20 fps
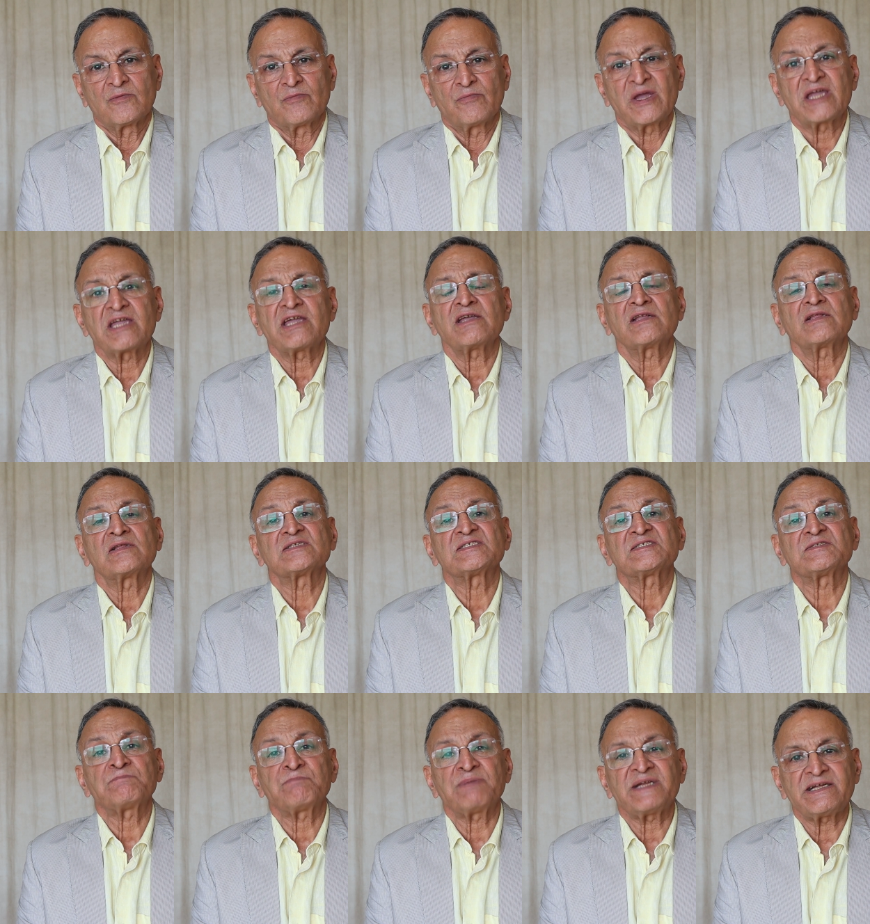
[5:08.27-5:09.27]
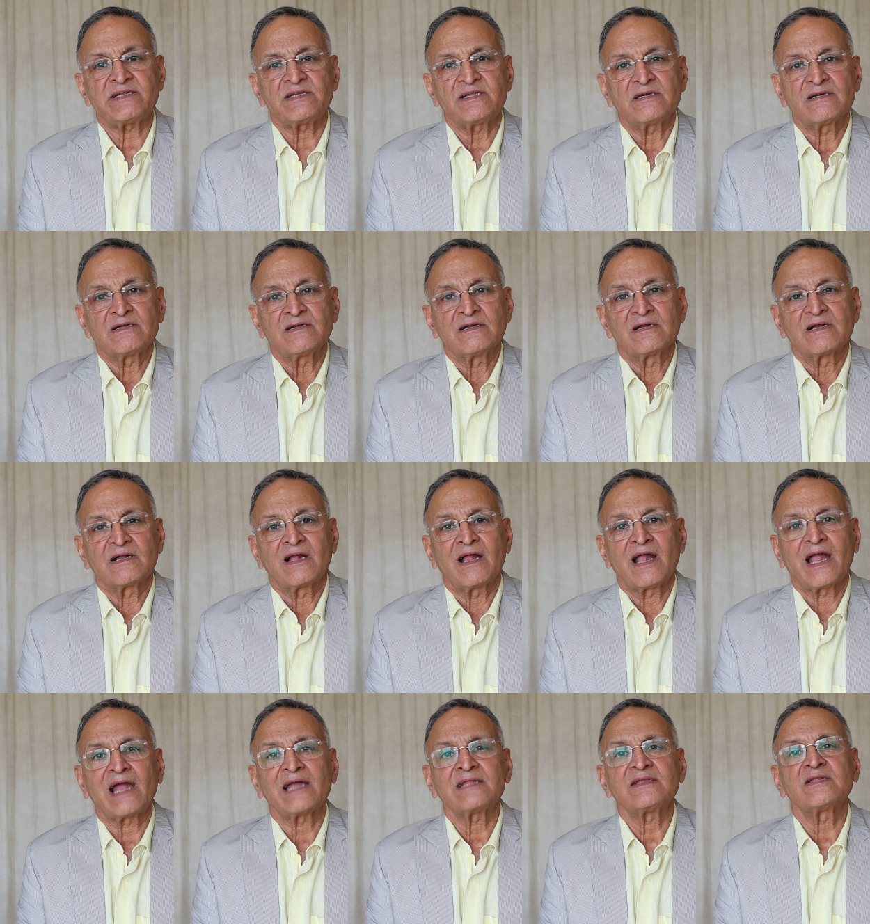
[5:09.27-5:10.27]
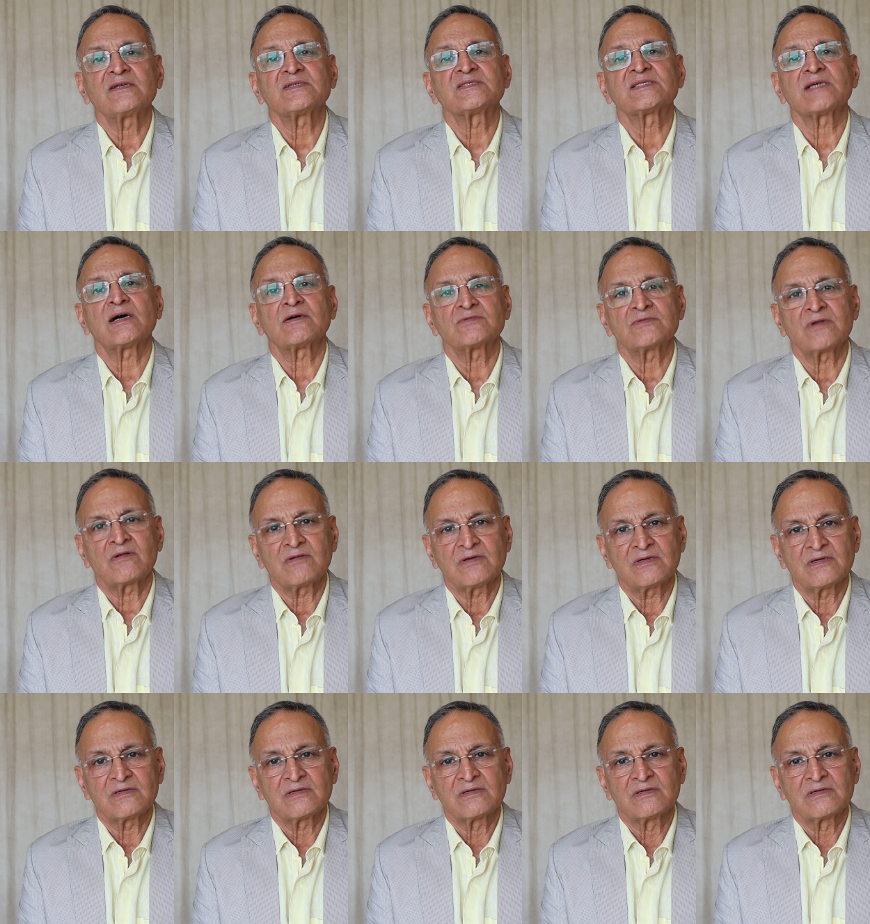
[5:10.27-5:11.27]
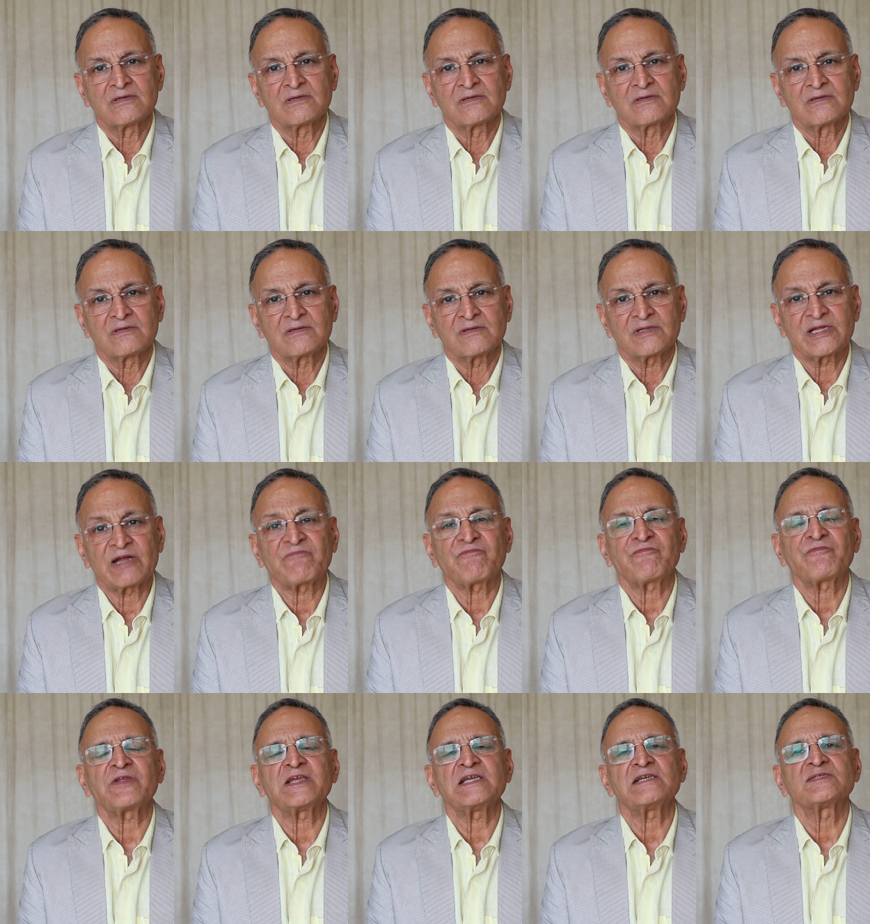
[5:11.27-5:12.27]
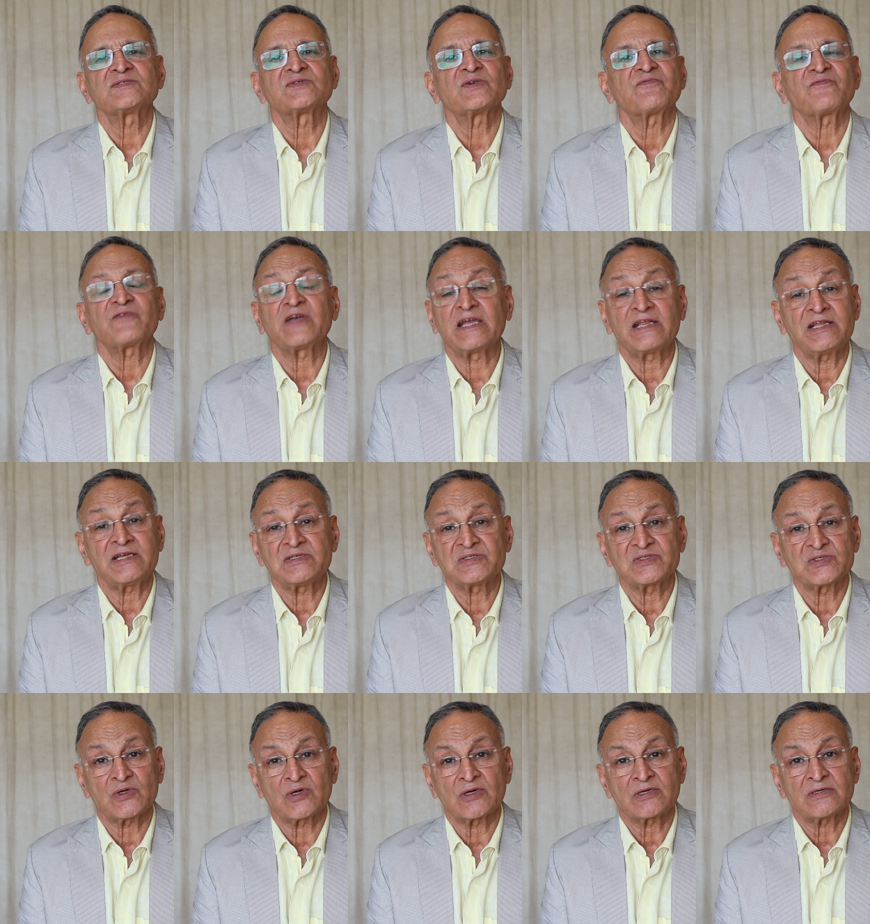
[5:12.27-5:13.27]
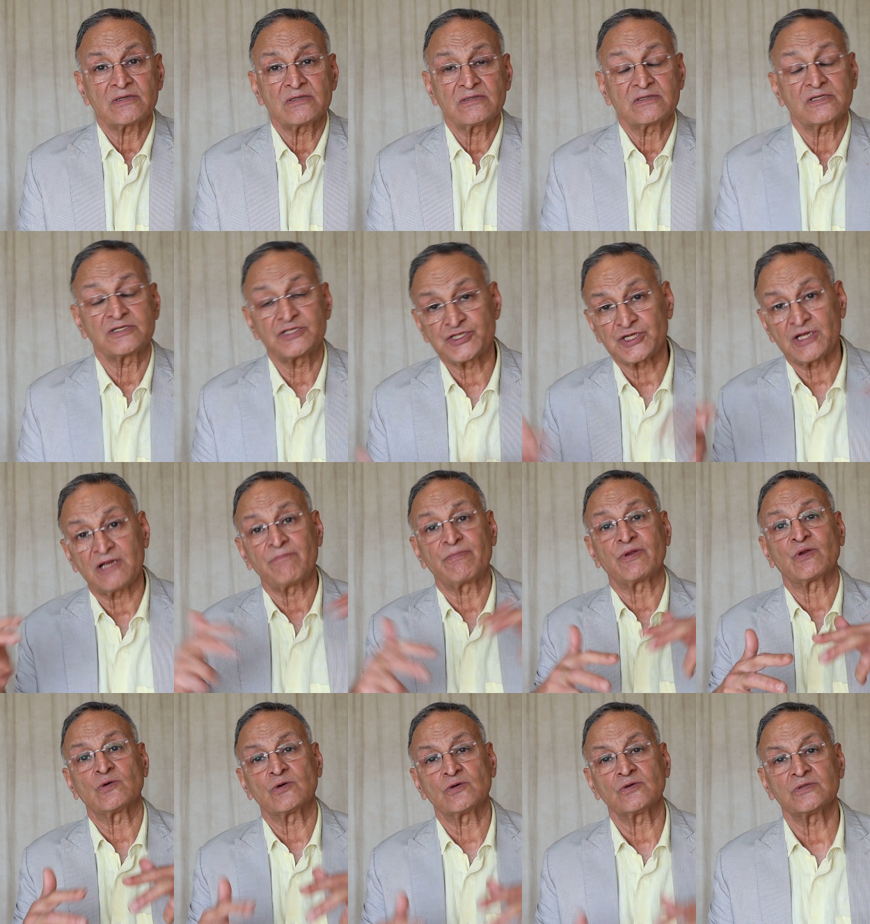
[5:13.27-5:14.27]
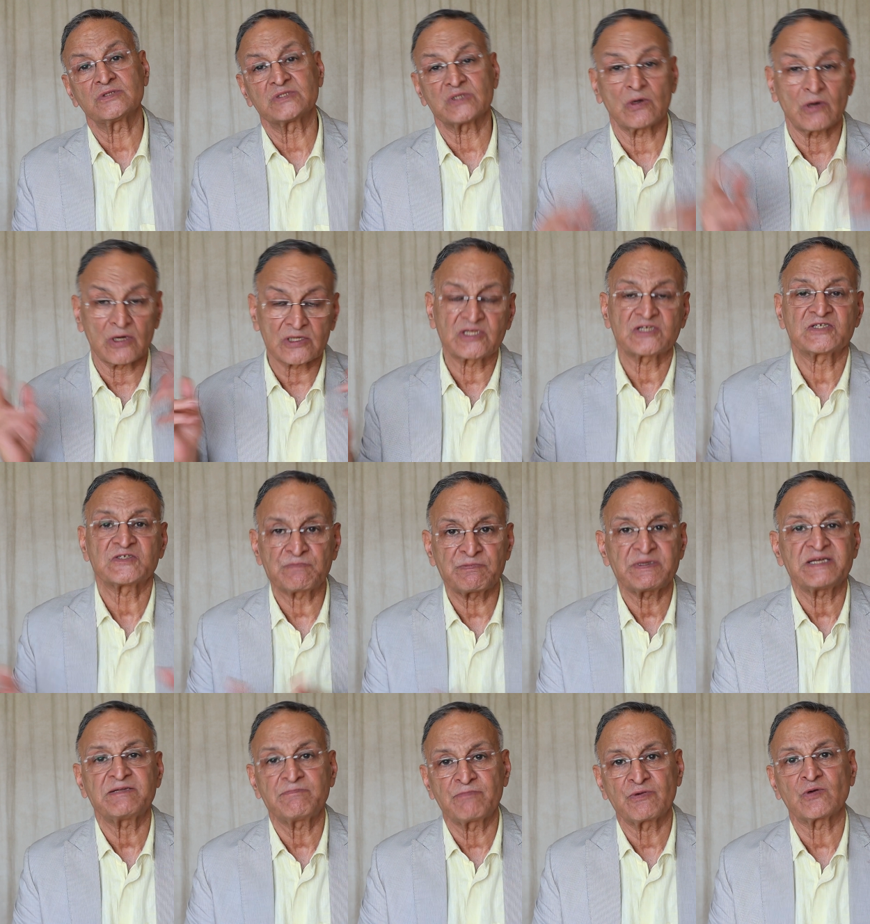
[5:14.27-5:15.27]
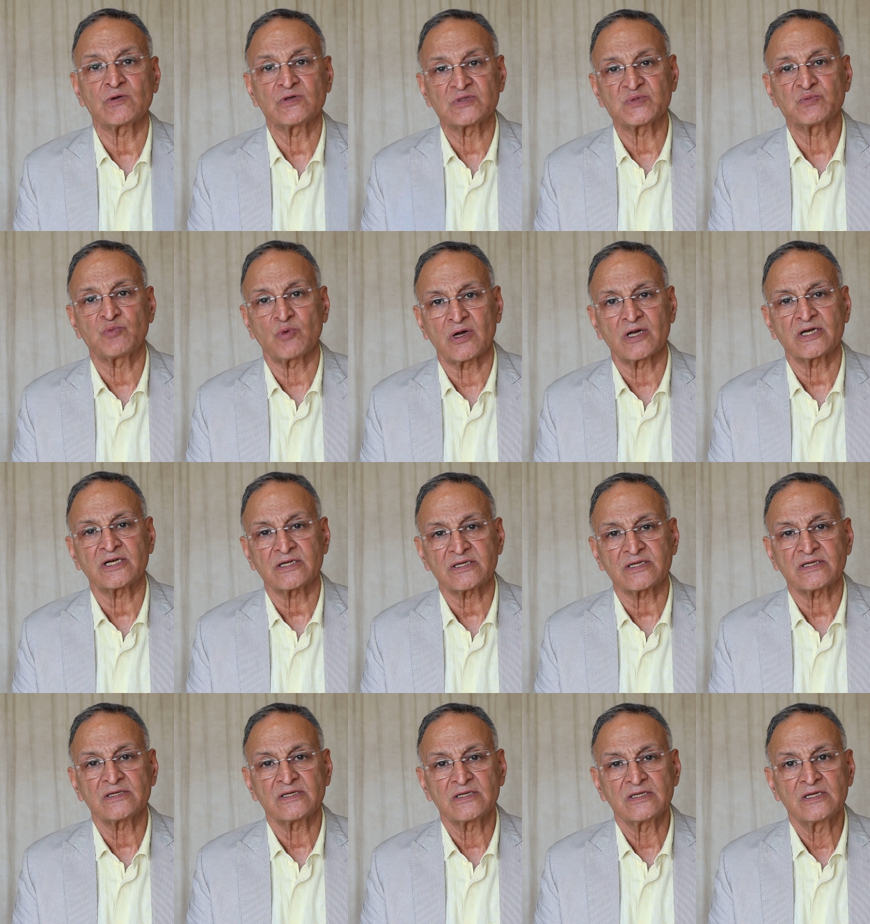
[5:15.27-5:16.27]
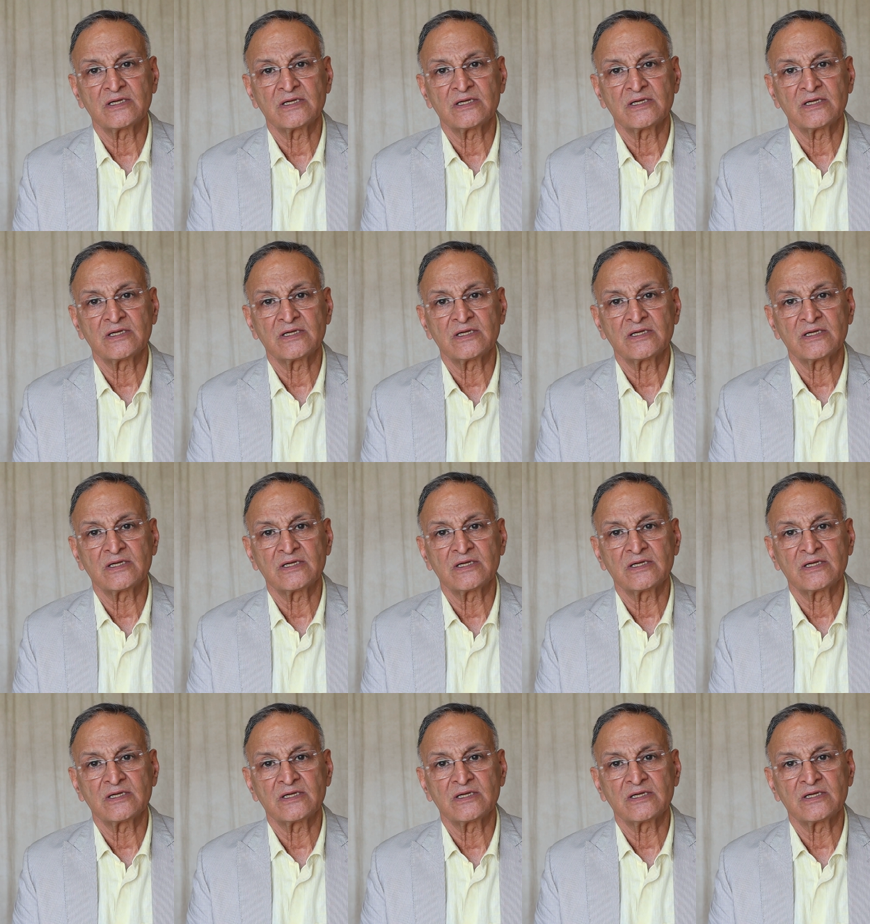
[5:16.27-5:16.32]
making the speed and the sound that freaks of any sort, the chill bros or the speed bros want,